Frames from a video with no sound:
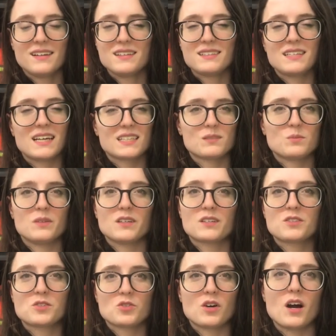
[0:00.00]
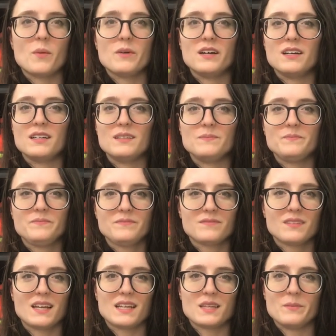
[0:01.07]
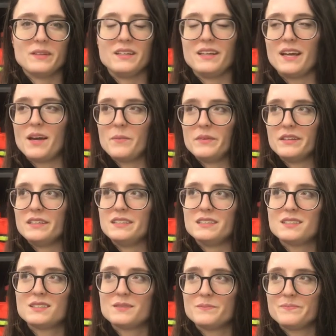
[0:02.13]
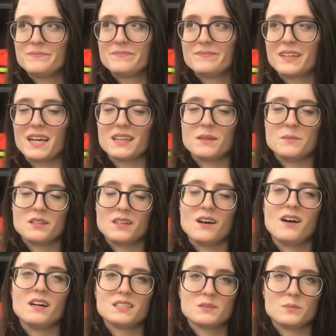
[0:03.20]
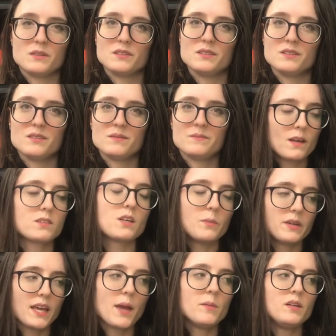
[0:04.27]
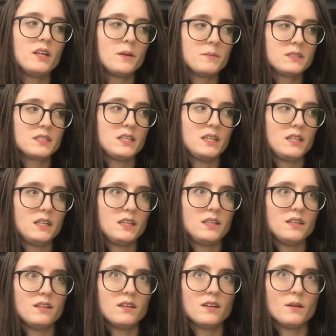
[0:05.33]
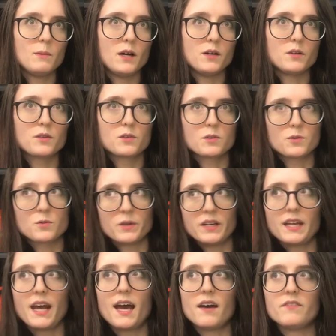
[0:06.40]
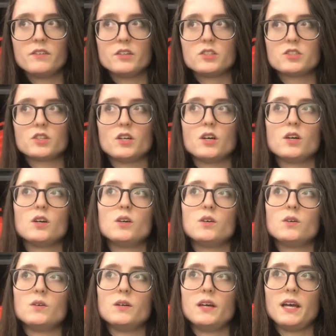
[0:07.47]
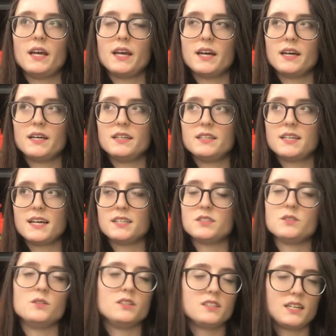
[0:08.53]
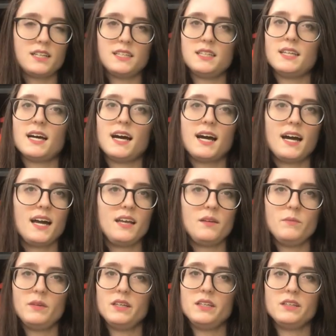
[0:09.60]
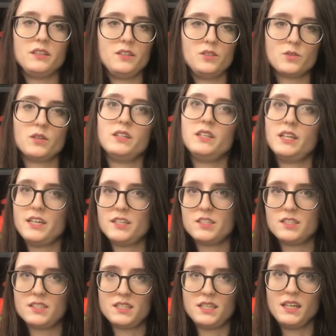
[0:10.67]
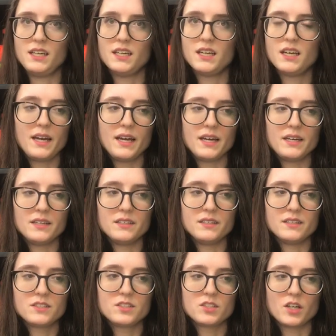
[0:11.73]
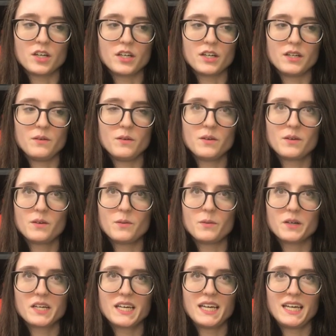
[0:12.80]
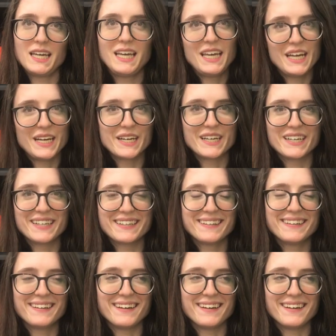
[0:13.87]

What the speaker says: textbook trauma, get them in the ambulance, get them to the hospital. So I became an EMT about 3.5 years ago. And as soon as I did that, I immediately joined the agency and started working here.